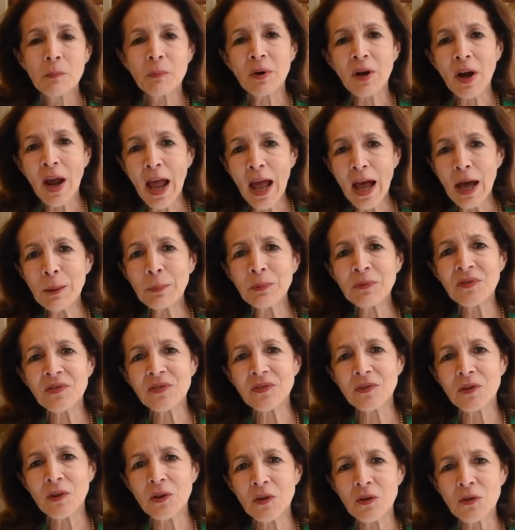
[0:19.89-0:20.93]
Perhaps
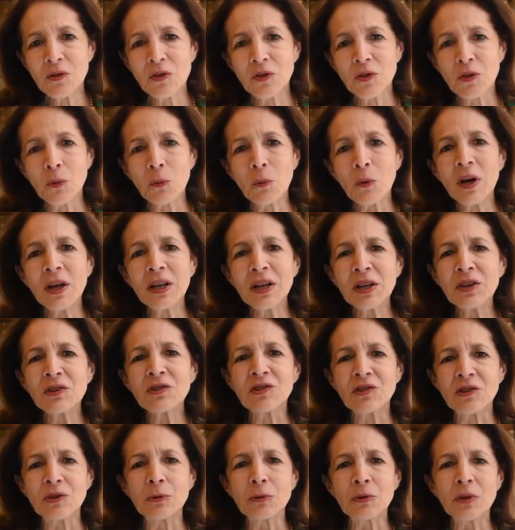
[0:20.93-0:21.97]
the one
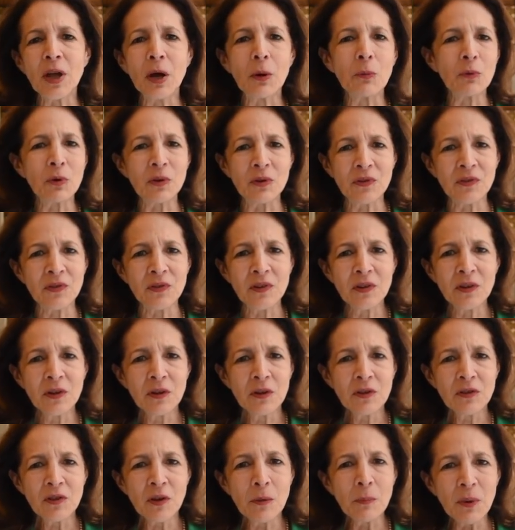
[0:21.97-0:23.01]
issue that was
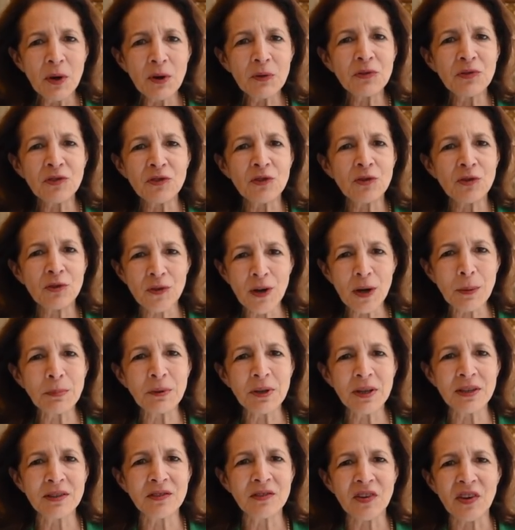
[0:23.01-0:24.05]
the most
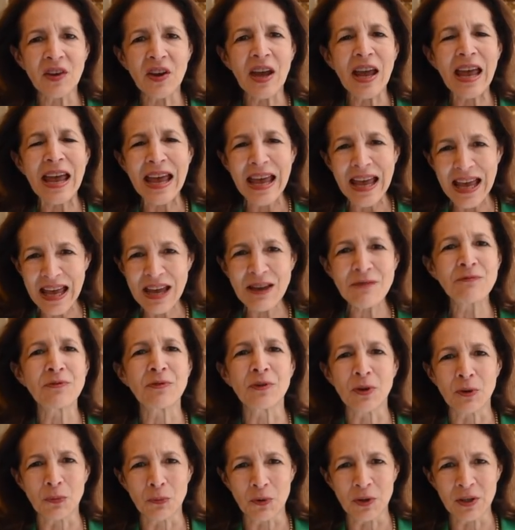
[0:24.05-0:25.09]
troubling to
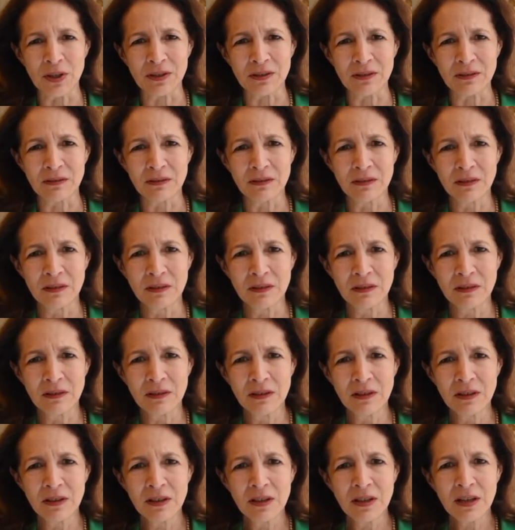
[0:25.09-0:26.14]
everyone
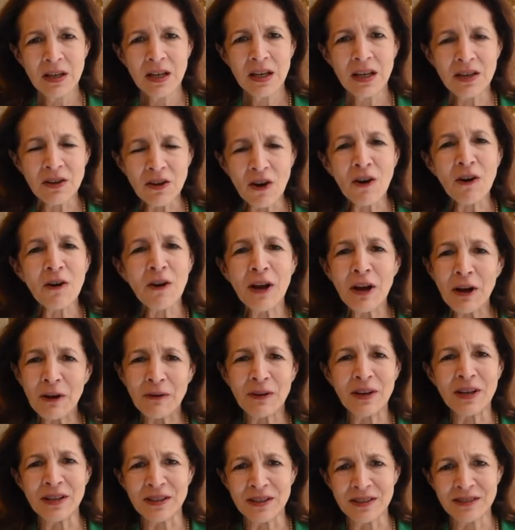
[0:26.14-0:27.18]
in our
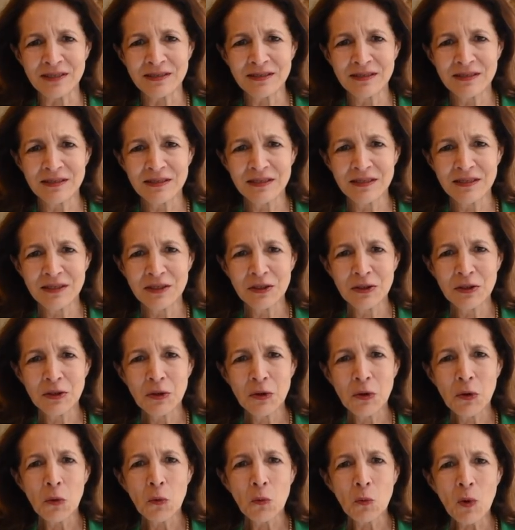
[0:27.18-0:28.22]
area
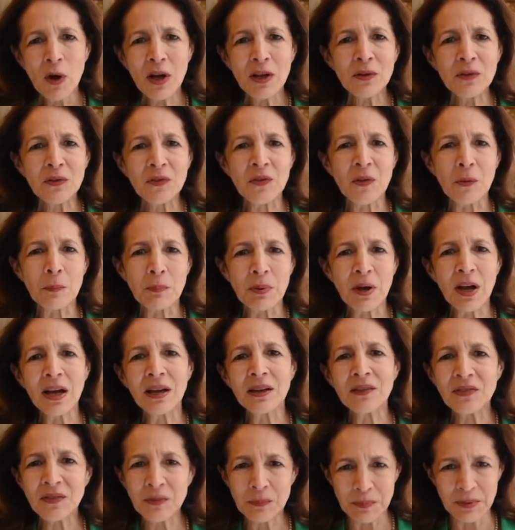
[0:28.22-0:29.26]
was the
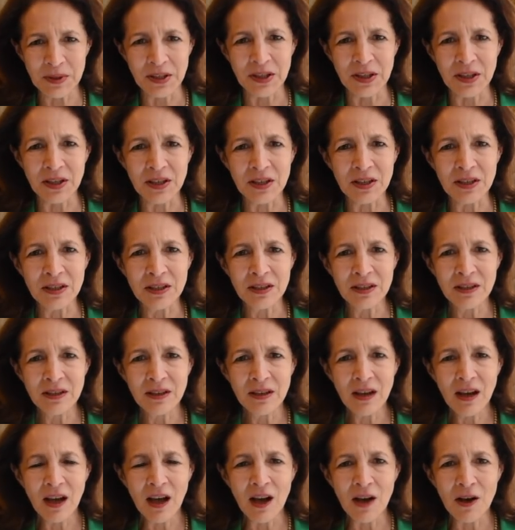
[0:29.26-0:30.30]
possibility
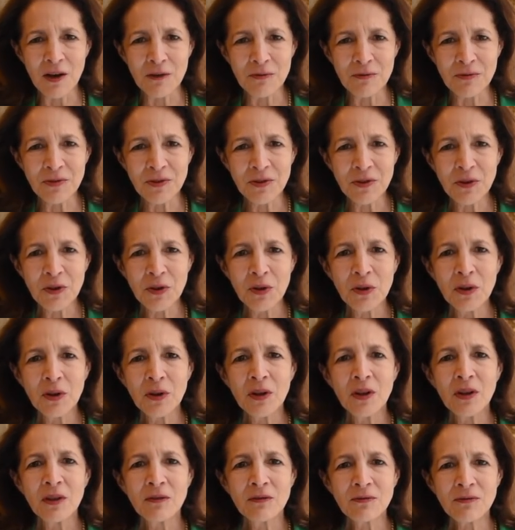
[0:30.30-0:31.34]
of
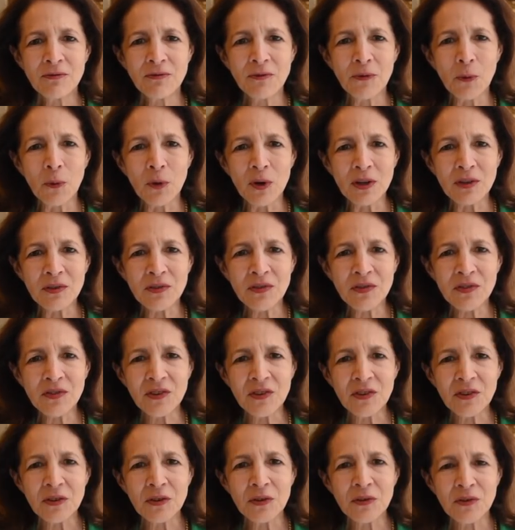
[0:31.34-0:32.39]
forced
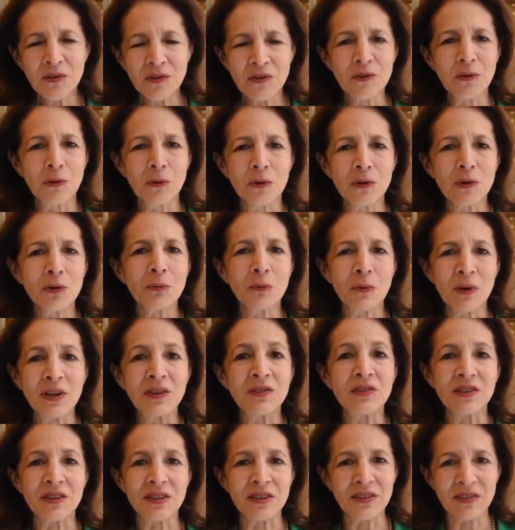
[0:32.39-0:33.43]
school
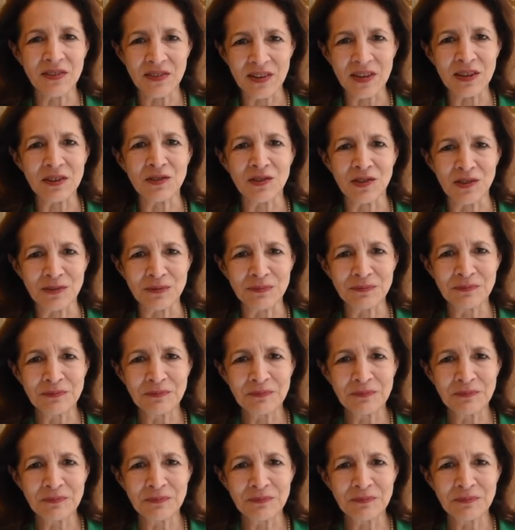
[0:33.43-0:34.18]
regionalization.